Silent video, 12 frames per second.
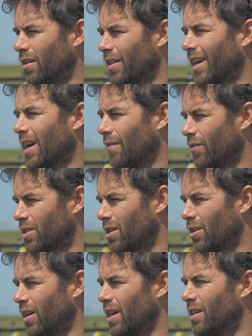And their comfort
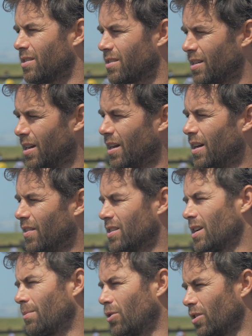zone is the
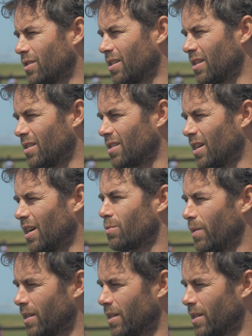subcontinent sides,